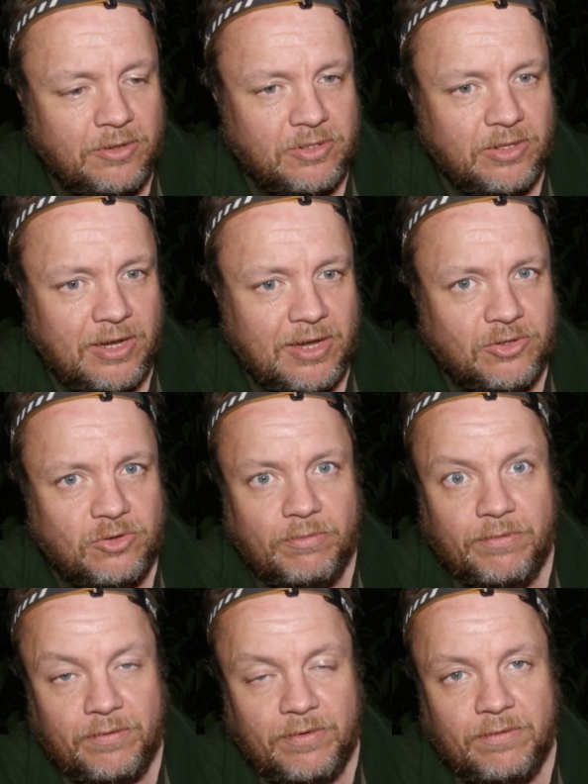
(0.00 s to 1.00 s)
to the actual
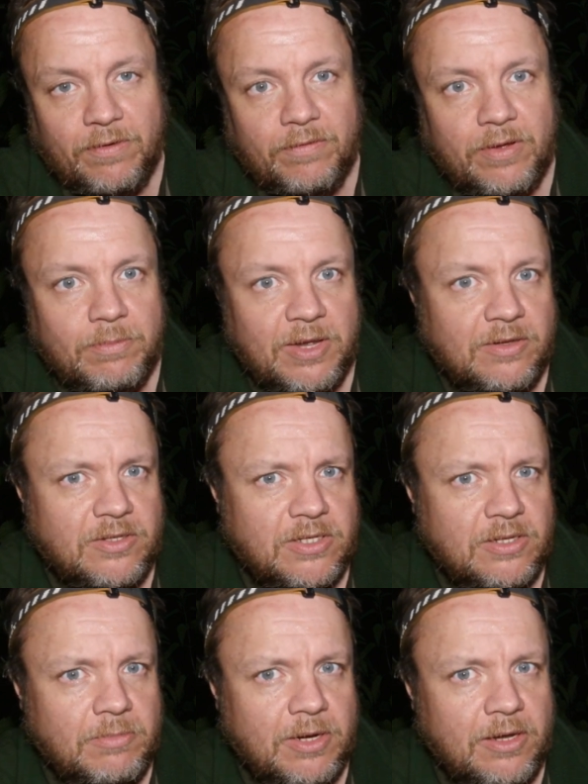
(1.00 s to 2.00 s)
50-50 mix,
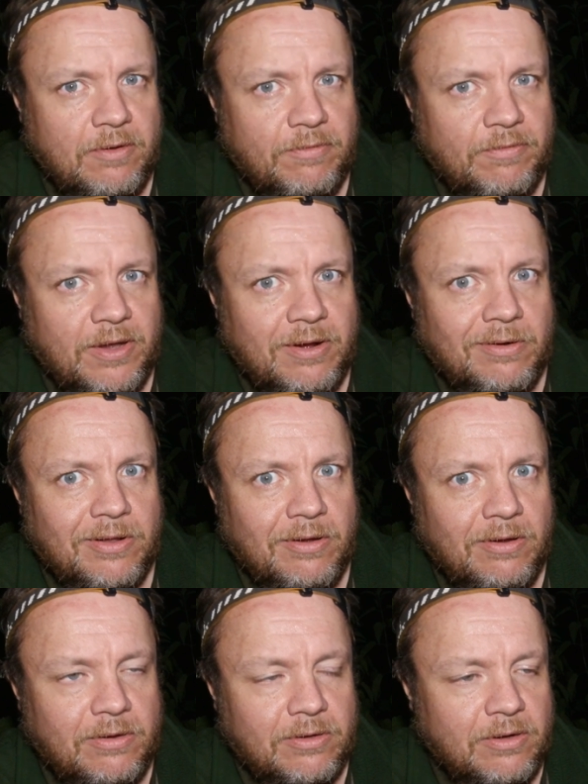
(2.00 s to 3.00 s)
just to make it thicker and
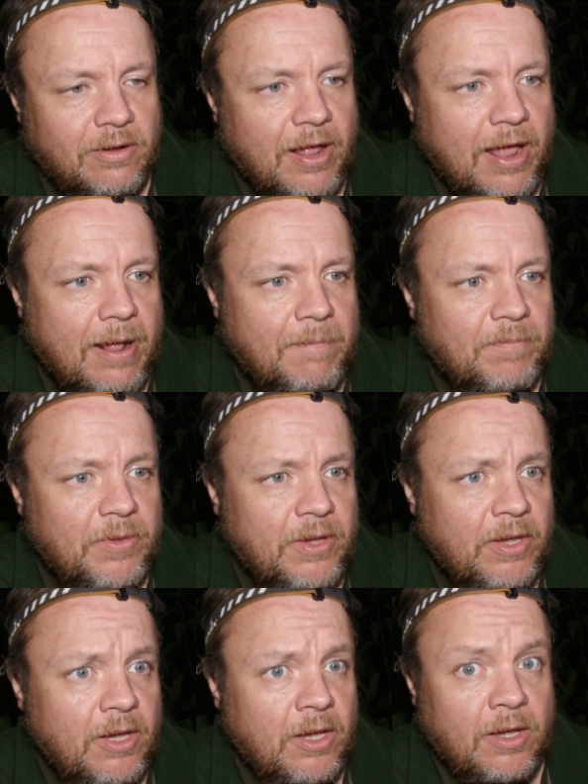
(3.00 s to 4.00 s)
harder,
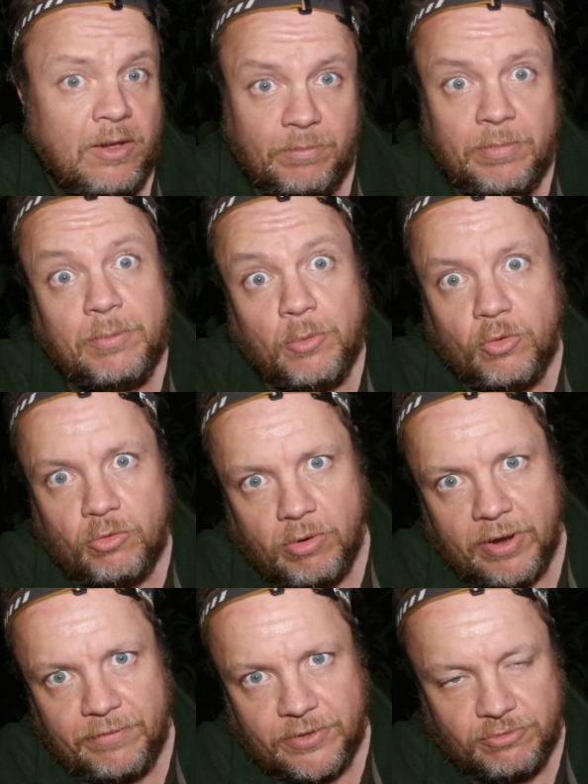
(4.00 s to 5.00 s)
bit more
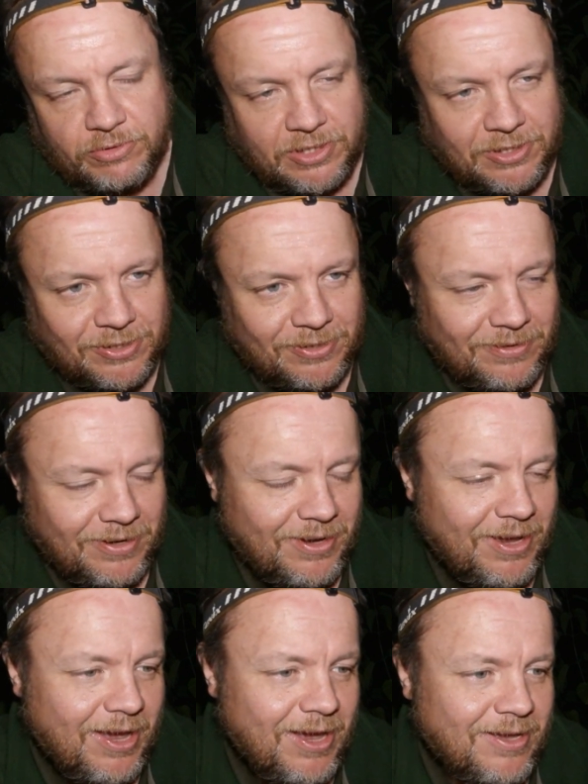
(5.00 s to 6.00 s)
crayfish resistant.
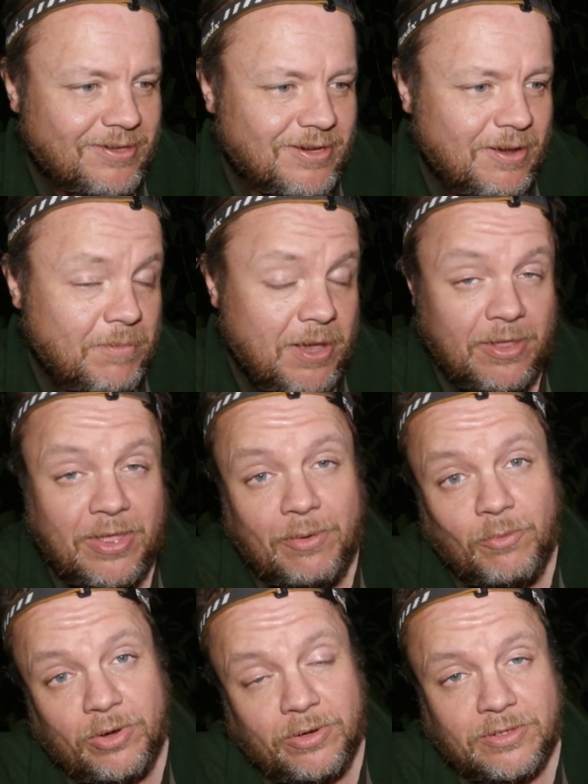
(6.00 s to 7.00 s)
And yeah,
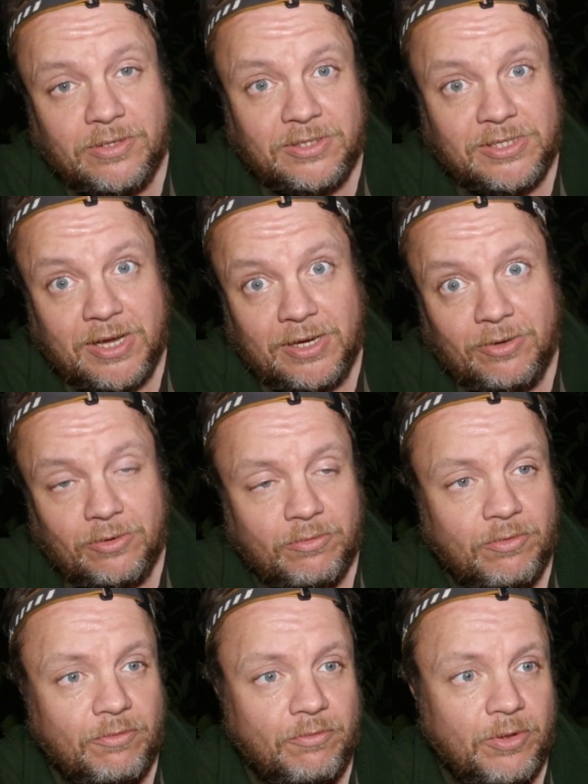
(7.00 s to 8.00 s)
that worked. Stayed on
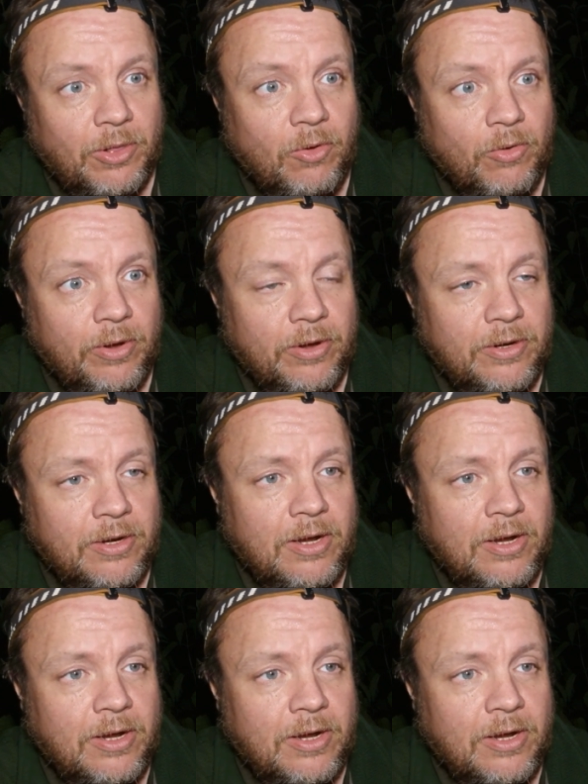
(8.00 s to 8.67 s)
for longer